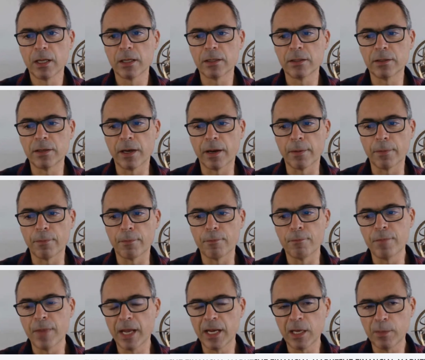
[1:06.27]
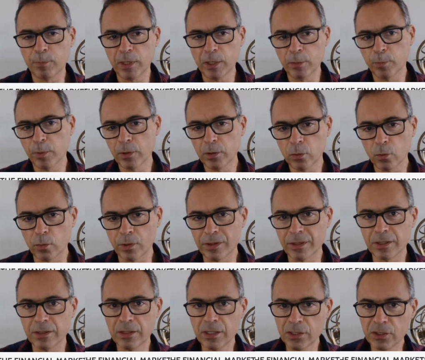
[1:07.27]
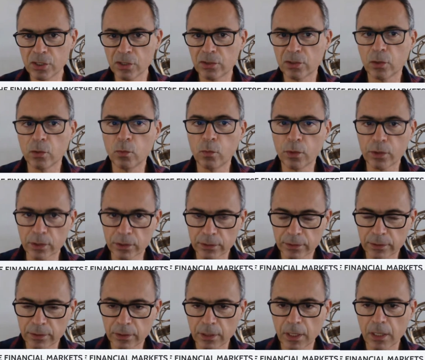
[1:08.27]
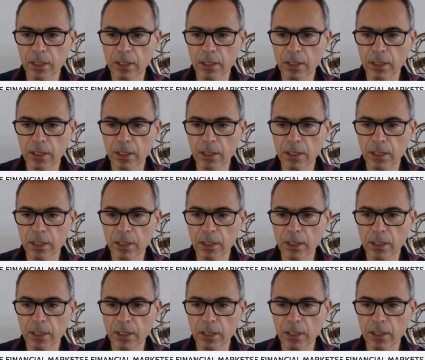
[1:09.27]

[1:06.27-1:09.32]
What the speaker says: There are many people with the digital world